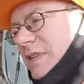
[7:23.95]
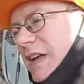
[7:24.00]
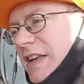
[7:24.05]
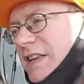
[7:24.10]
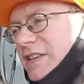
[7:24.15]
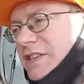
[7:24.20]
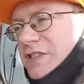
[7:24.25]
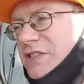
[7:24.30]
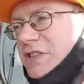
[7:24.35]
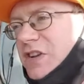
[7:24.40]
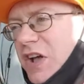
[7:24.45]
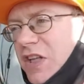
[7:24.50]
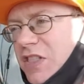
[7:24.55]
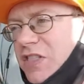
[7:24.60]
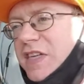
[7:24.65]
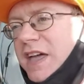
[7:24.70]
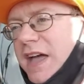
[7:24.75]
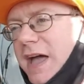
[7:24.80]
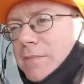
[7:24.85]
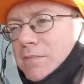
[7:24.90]
I guess it's
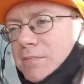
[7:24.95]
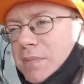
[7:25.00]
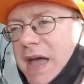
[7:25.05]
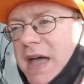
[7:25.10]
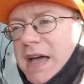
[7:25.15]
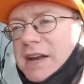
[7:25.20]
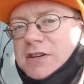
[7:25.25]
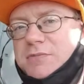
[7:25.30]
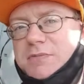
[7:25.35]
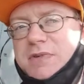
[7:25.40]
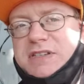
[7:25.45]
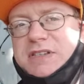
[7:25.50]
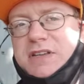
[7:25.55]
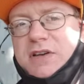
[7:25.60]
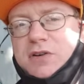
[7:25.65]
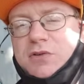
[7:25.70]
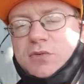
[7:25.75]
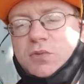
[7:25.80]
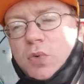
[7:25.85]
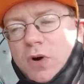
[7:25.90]
not that bad to miss
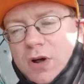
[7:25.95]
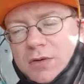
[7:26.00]
out on